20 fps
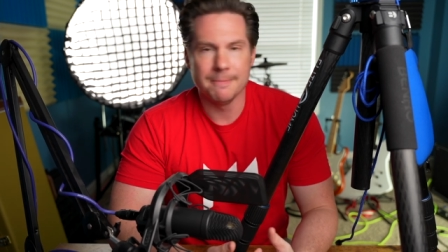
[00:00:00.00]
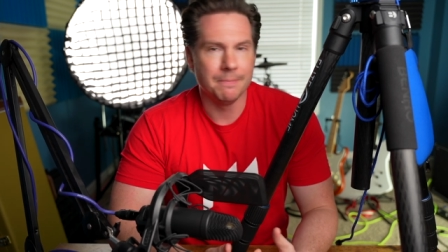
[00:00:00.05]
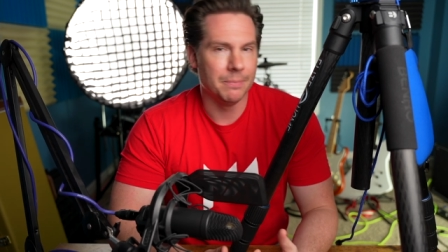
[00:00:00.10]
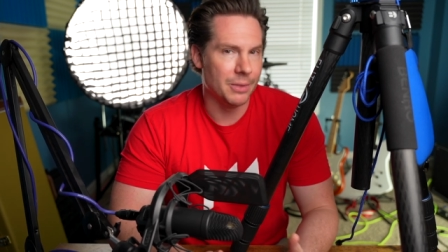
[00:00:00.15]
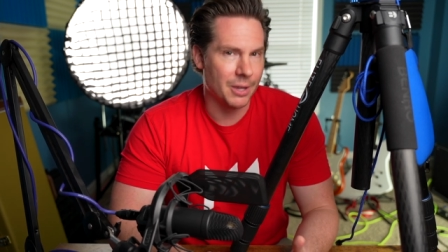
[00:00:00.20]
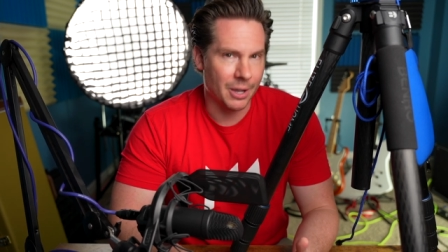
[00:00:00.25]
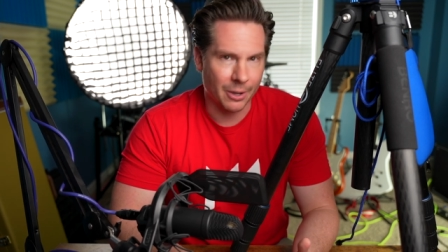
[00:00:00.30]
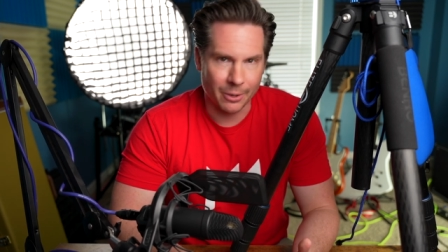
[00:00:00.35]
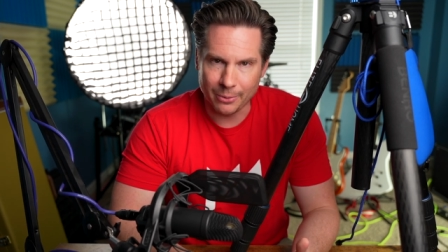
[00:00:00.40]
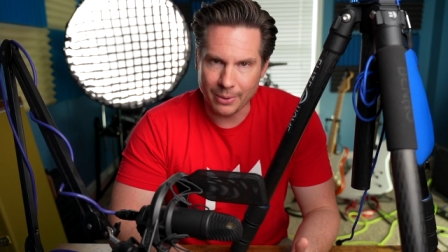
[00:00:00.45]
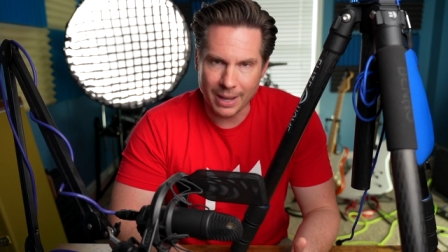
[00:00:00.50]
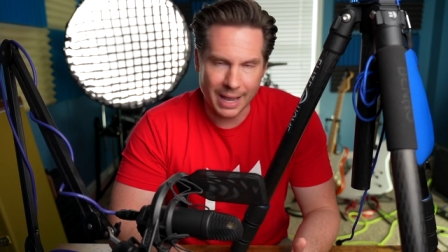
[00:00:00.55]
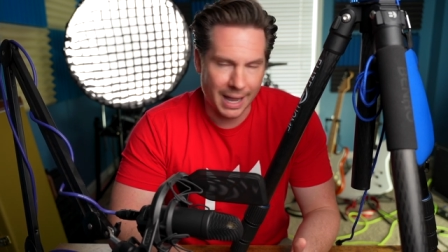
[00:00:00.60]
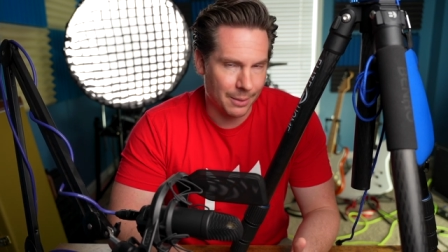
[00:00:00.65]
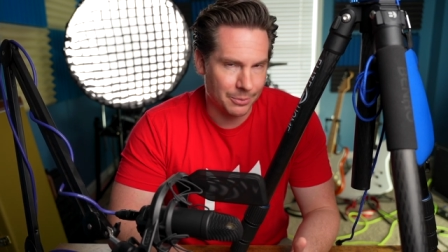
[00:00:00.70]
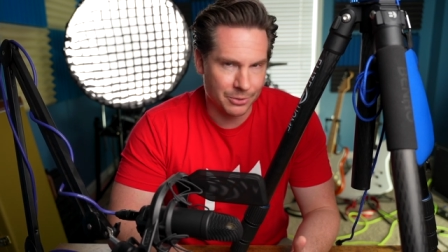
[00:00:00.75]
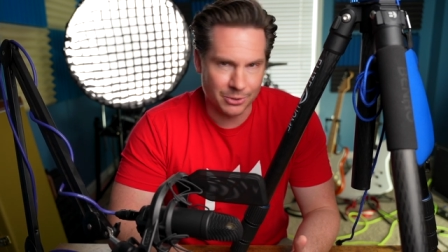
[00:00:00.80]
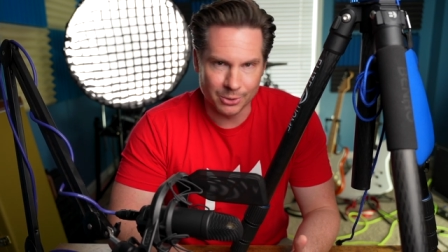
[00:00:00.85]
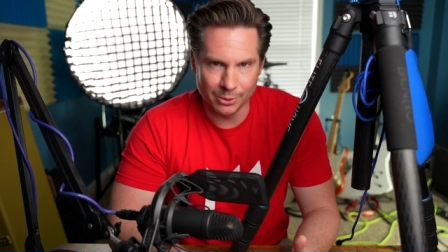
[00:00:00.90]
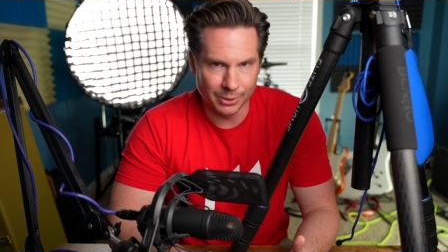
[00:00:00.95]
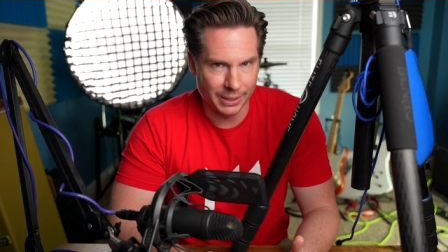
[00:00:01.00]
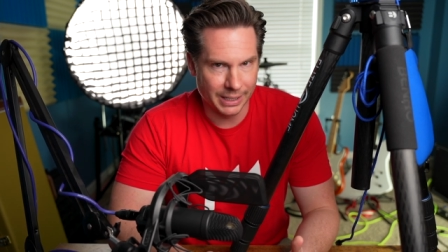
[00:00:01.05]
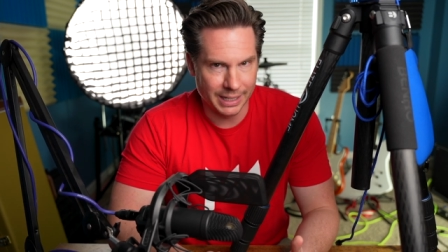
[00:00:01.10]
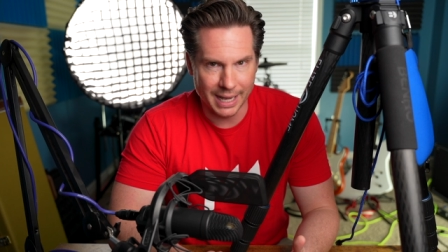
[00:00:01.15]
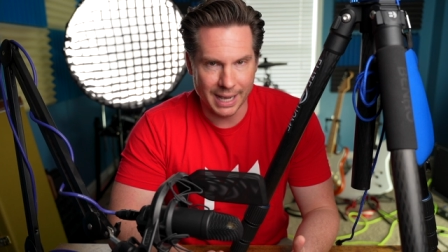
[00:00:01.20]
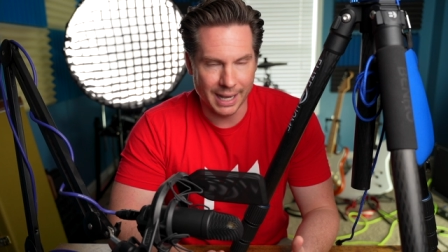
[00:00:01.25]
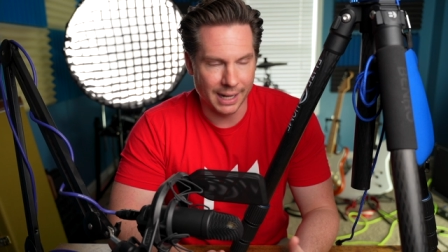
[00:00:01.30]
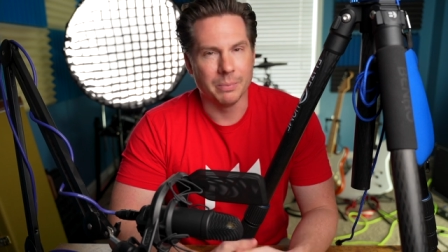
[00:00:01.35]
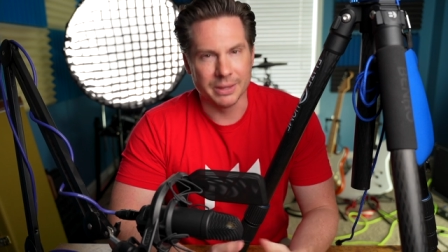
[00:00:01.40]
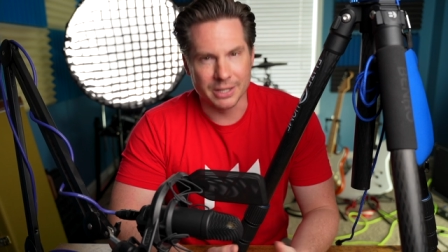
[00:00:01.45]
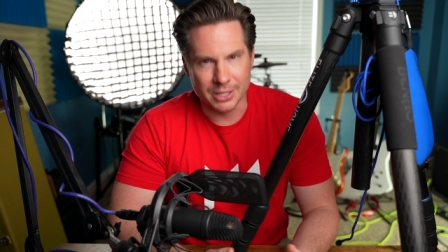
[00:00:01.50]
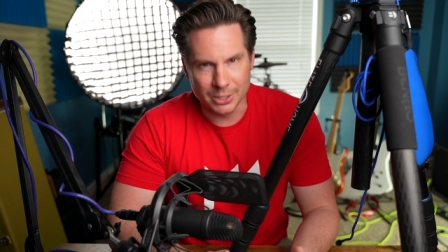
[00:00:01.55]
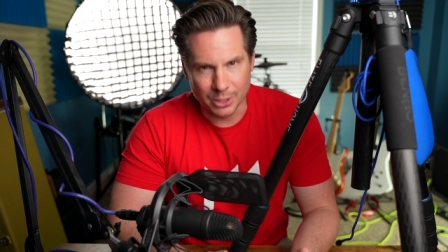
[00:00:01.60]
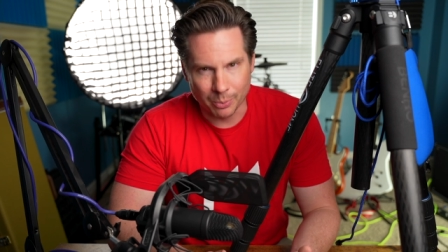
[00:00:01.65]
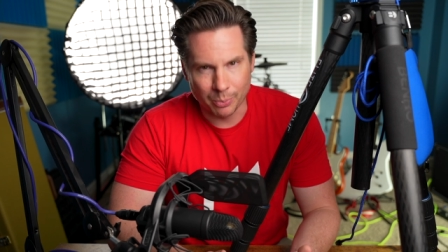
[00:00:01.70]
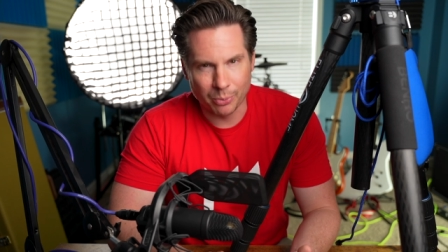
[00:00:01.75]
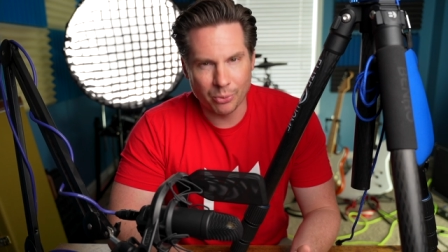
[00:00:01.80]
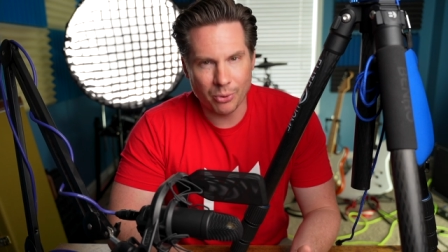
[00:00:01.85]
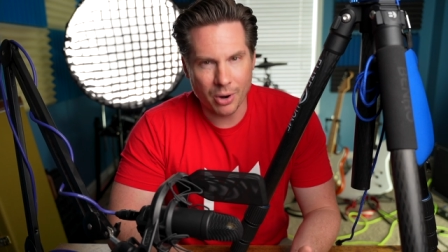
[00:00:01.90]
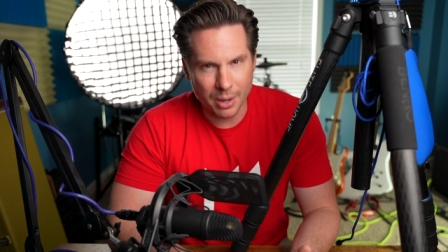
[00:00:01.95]
No, absolutely not. But then
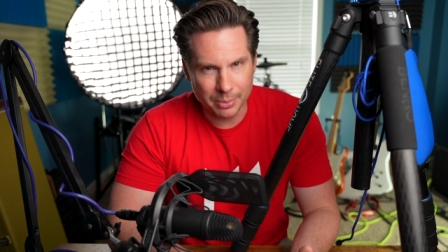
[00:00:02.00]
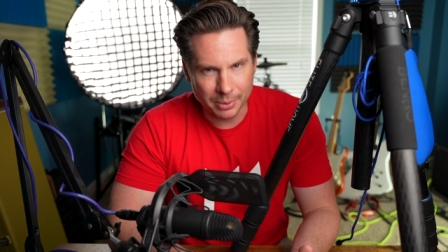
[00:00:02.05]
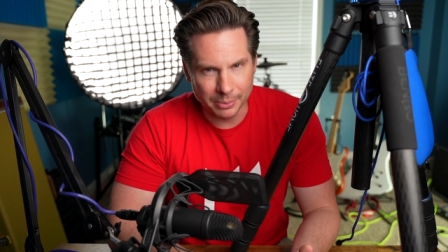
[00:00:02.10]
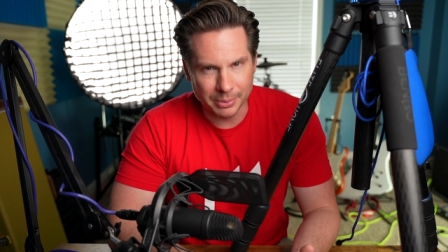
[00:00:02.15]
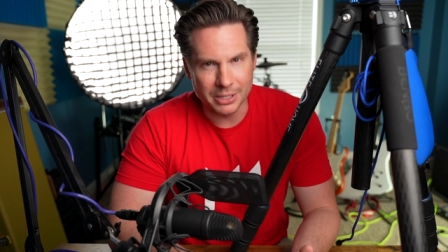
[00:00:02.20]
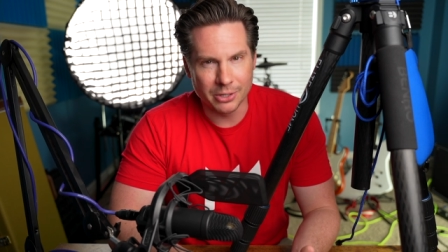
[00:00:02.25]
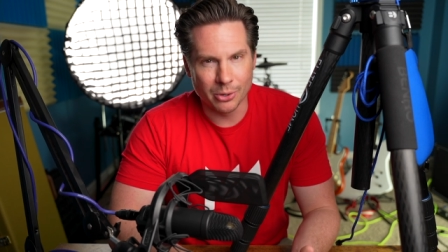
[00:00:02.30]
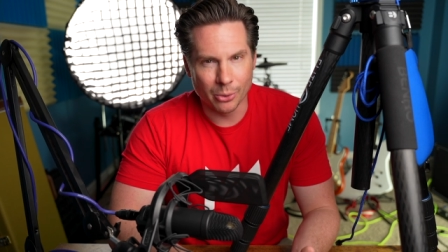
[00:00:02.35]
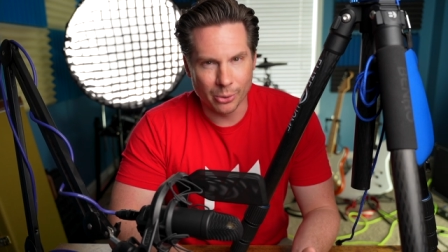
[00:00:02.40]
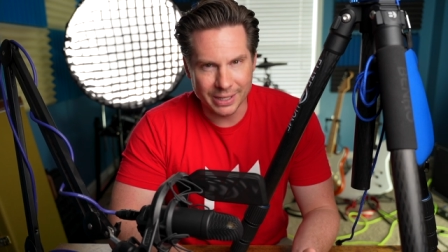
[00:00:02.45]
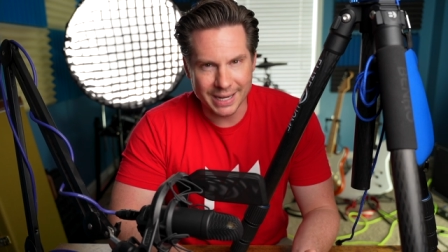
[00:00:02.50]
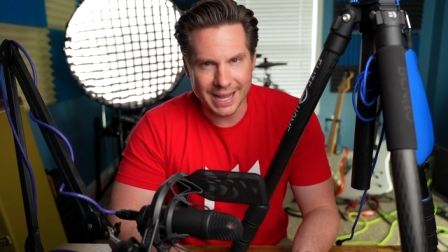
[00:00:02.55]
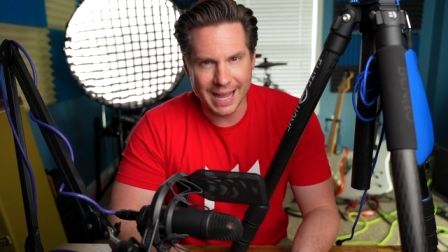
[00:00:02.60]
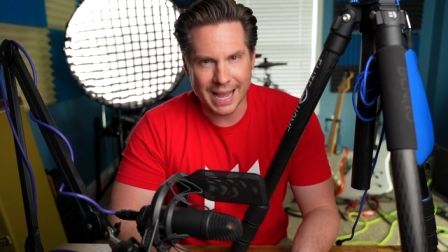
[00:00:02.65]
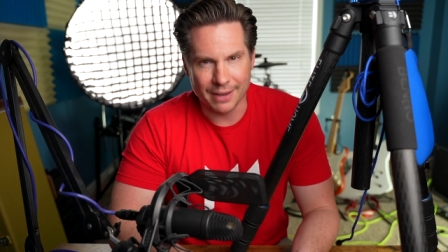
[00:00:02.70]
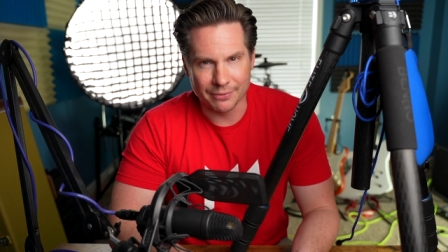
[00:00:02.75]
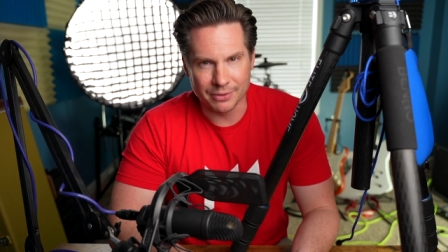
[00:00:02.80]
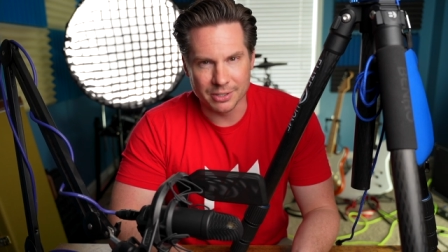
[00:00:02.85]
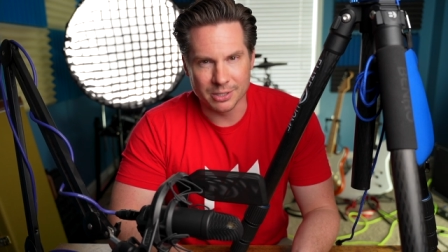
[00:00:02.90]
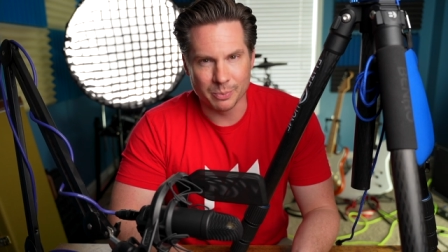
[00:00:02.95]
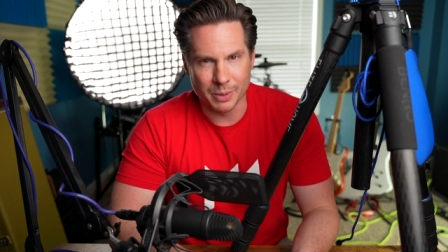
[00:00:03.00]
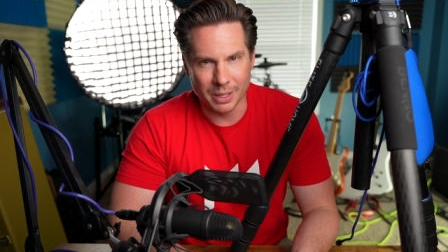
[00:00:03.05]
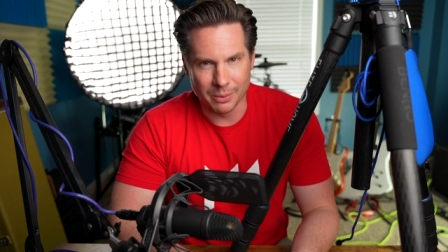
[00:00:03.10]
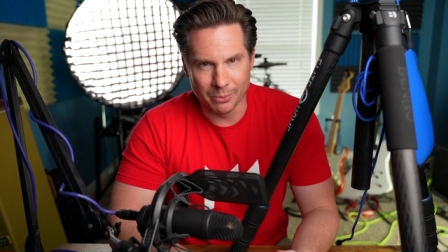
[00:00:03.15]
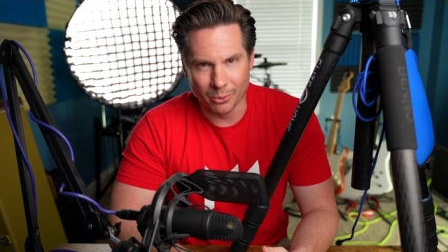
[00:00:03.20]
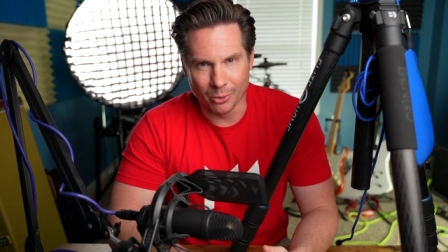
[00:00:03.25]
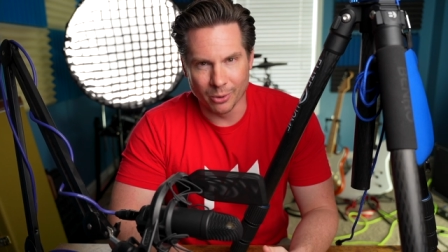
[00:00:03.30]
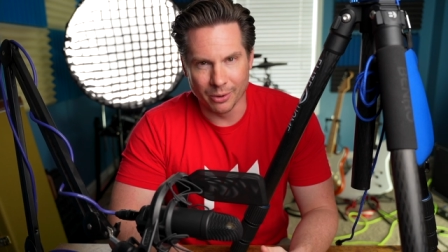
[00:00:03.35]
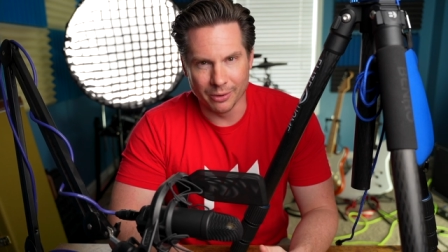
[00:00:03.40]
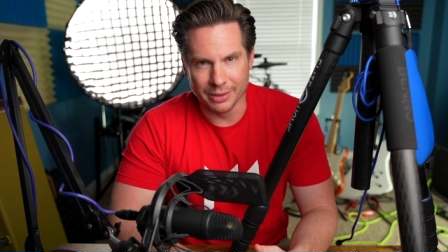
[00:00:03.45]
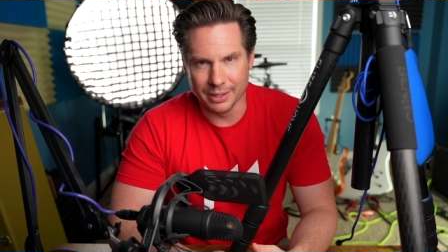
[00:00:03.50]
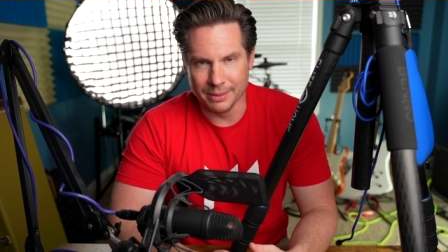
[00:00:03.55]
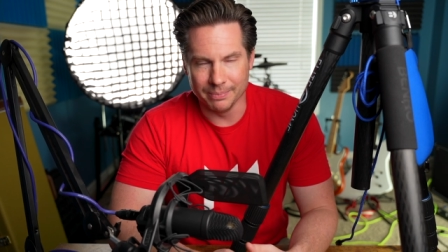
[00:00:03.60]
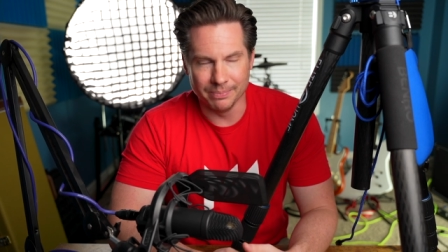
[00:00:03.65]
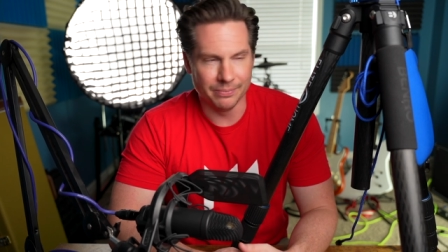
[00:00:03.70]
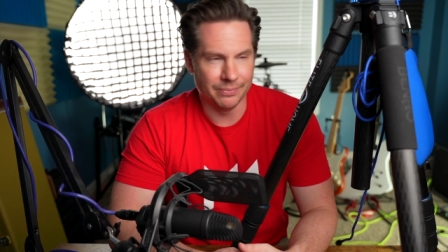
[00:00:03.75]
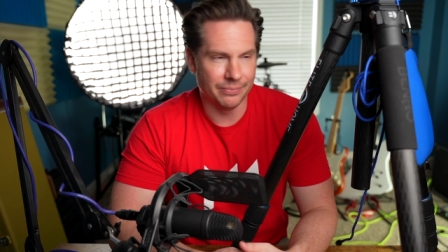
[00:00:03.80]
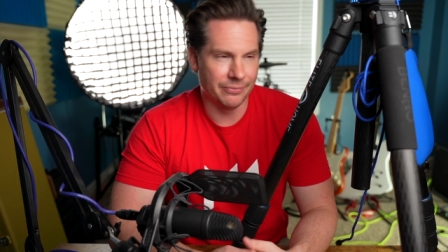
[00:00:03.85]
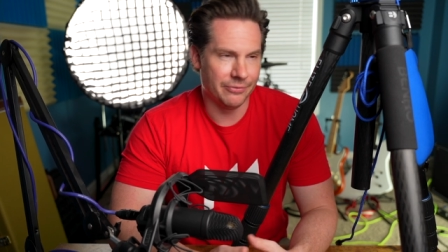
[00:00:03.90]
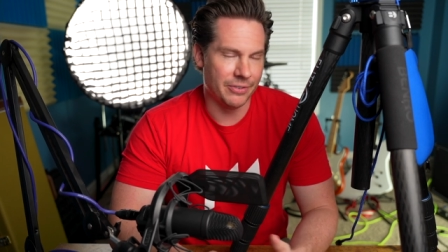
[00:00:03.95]
you're probably going to have to spend more than